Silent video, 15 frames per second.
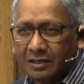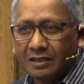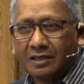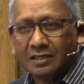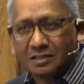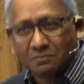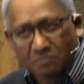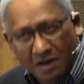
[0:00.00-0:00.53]
He
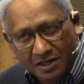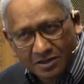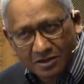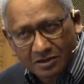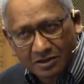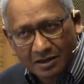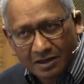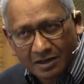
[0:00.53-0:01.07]
is
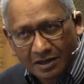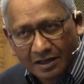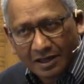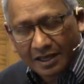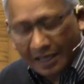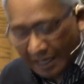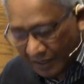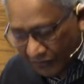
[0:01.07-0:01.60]
mother
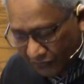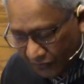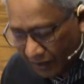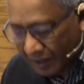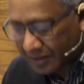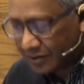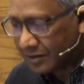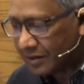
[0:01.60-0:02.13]
and
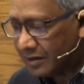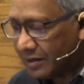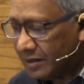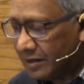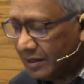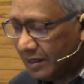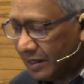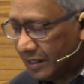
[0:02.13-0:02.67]
father
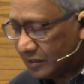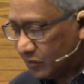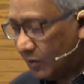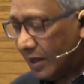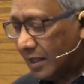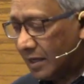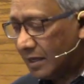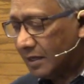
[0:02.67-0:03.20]
as
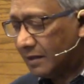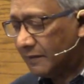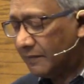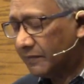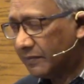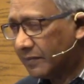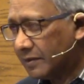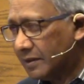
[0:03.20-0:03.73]
well.
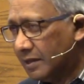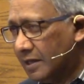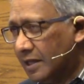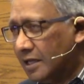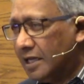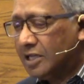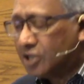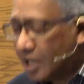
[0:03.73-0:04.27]

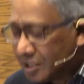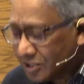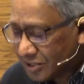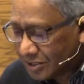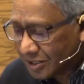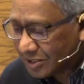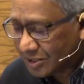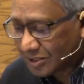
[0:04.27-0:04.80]
He
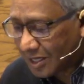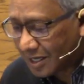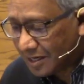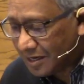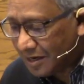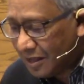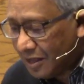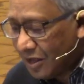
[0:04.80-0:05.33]
touches the
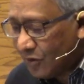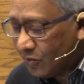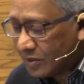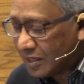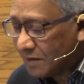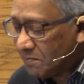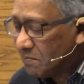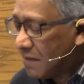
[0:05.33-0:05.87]
son with
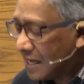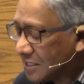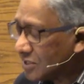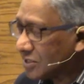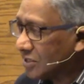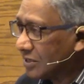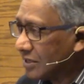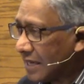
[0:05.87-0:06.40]
a
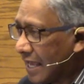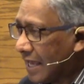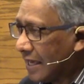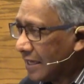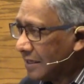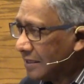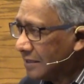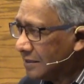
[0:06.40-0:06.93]
masculine
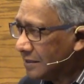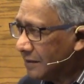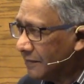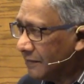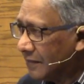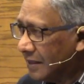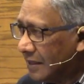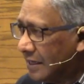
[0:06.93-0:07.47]
hand
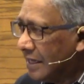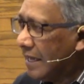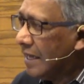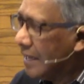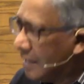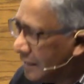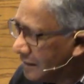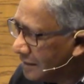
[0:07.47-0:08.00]

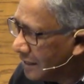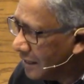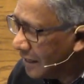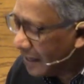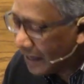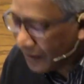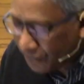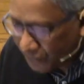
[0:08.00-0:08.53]
and
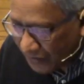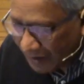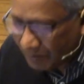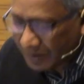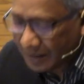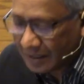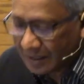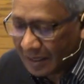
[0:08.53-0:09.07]
a
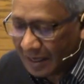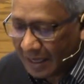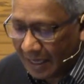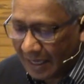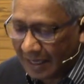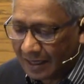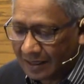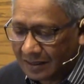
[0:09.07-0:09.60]
feminine
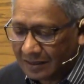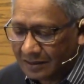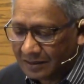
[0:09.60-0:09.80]
hand.